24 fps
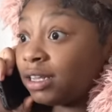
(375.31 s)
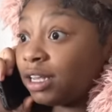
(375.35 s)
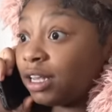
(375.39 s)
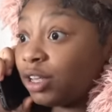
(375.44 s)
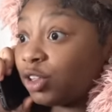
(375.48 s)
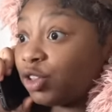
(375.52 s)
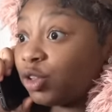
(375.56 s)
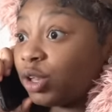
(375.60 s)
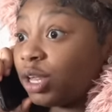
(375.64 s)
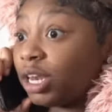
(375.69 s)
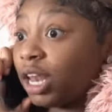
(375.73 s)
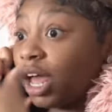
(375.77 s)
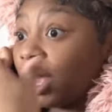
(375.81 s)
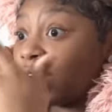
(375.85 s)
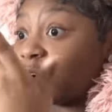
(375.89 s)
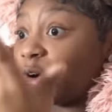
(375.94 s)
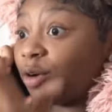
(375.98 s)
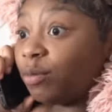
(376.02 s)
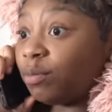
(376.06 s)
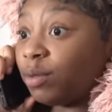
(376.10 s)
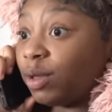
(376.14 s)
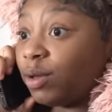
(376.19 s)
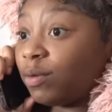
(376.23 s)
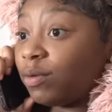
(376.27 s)
and she oh. not
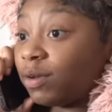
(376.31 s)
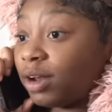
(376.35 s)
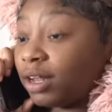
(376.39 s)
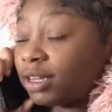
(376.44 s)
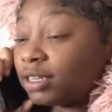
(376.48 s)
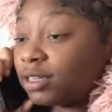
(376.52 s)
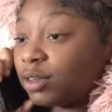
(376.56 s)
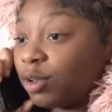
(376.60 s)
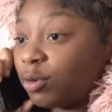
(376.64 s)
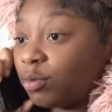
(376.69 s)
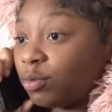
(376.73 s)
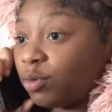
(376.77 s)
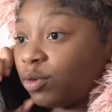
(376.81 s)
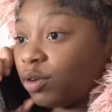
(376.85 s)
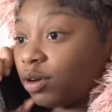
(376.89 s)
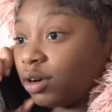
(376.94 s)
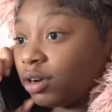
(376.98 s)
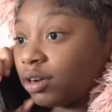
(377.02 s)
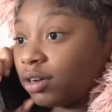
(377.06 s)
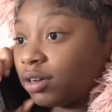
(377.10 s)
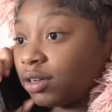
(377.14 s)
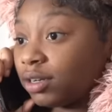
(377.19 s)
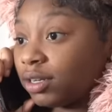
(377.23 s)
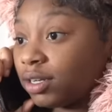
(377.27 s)
gonna oh. be with us no
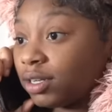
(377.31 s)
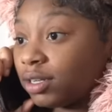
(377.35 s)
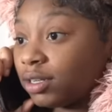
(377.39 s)
more.